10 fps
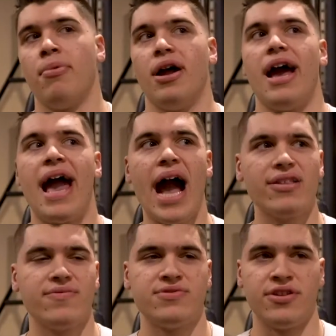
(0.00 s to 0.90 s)
But
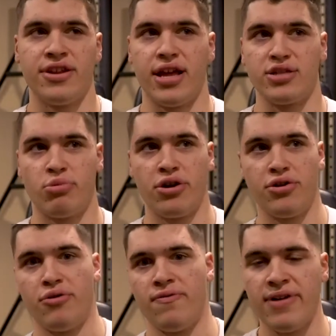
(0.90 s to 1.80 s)
active studying is where
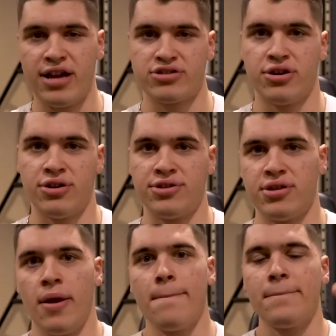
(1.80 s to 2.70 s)
you're doing
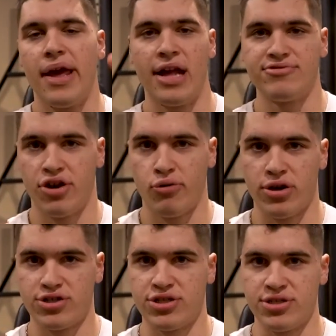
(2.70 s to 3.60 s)
flashcards, answering
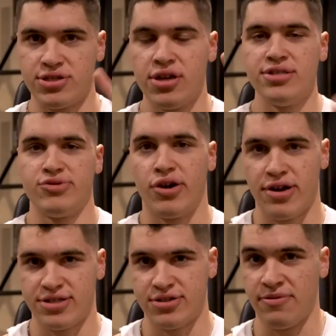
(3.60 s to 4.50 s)
questions, doing all
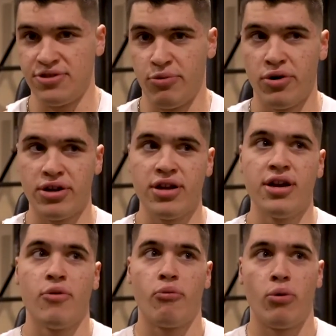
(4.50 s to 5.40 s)
that stuff. So
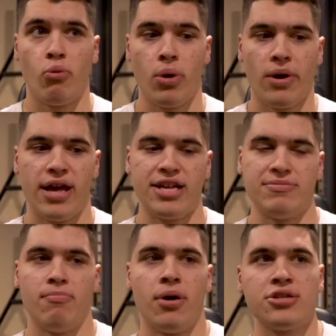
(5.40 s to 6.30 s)
we want
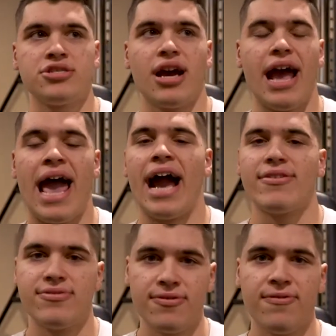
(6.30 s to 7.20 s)
as much
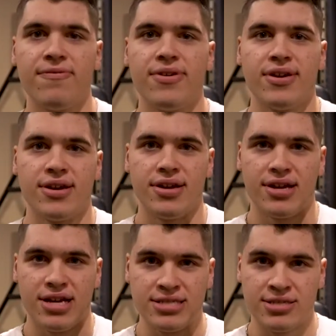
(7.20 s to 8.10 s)
active
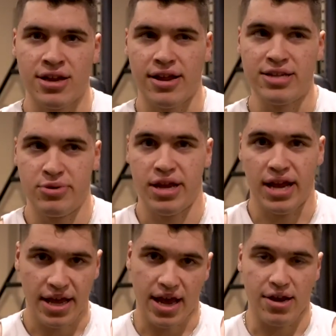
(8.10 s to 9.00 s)
studying as we
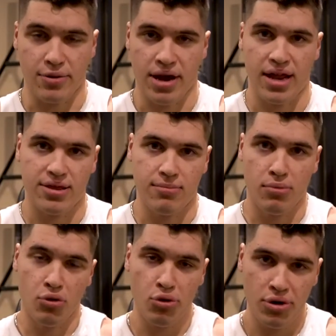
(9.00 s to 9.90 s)
can get. Okay, the
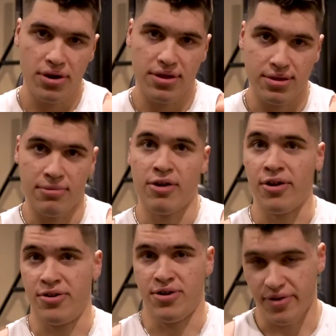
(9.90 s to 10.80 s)
more the
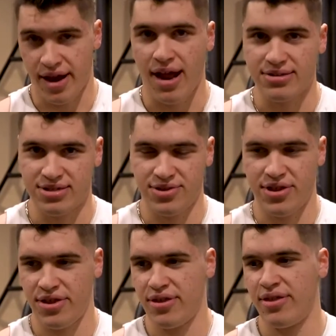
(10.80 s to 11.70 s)
merrier. Okay, so
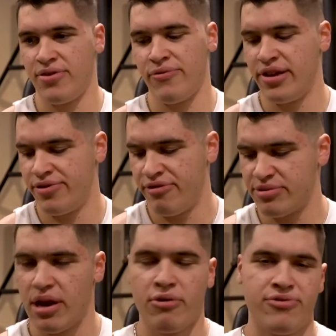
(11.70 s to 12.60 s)
the
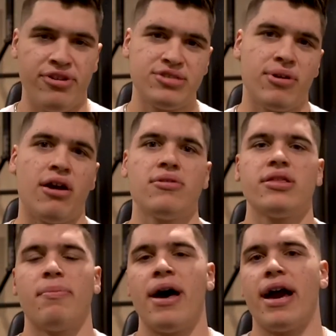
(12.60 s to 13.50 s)
reason why I don't
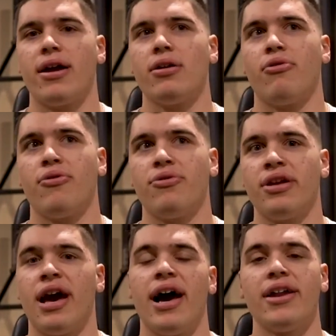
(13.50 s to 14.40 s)
like the packet or the
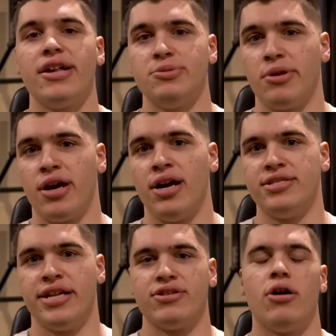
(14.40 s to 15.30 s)
guide is
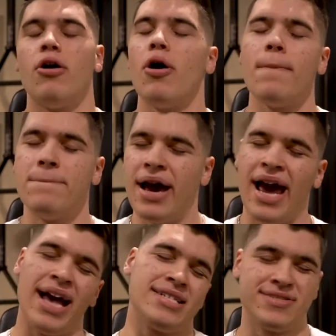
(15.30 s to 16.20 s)
because it's all
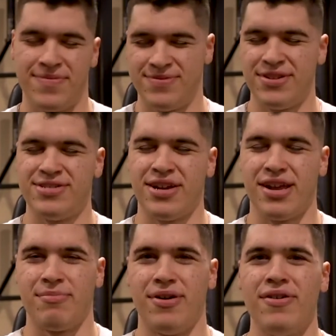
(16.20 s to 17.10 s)
passive
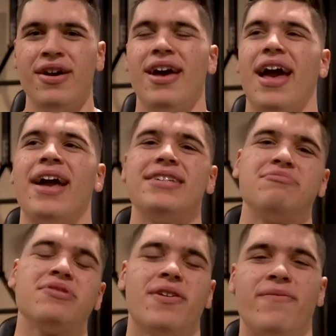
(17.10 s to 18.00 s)
studying, bro, and
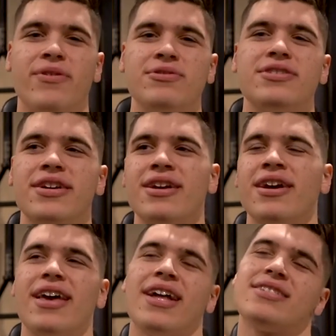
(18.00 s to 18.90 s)
it's really confusing.
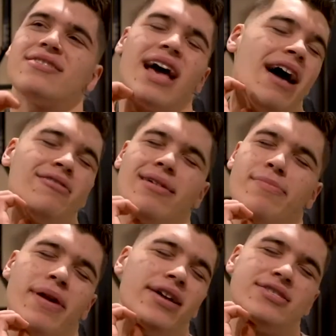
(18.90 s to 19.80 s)
It's like I don't know how
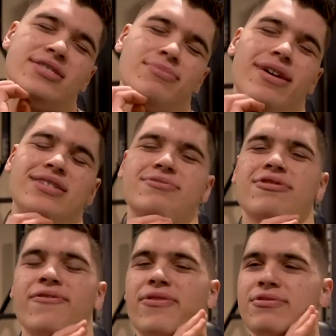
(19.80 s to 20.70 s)
many pages it is, but it's just
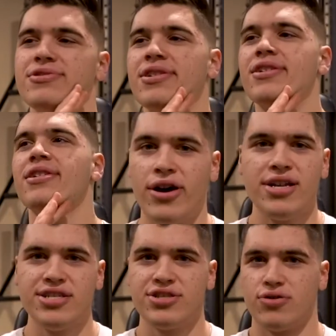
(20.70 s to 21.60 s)
really confusing. It'll
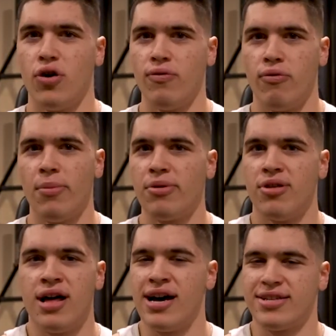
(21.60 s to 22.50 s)
honestly just overwhelm you a
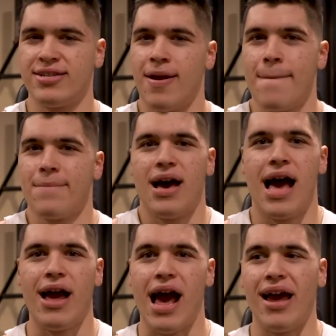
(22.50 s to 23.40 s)
lot.
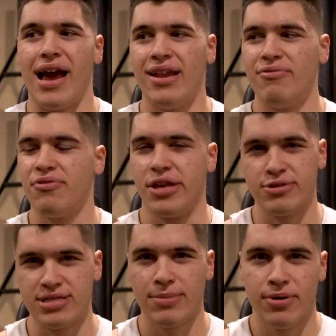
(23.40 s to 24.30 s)
I didn't really
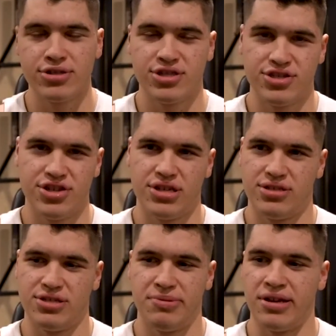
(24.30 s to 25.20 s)
use it that much
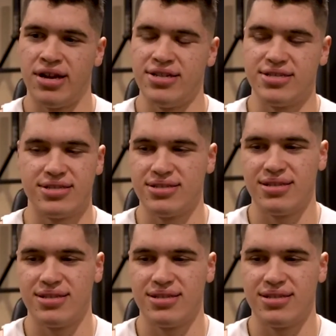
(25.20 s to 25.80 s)
just because.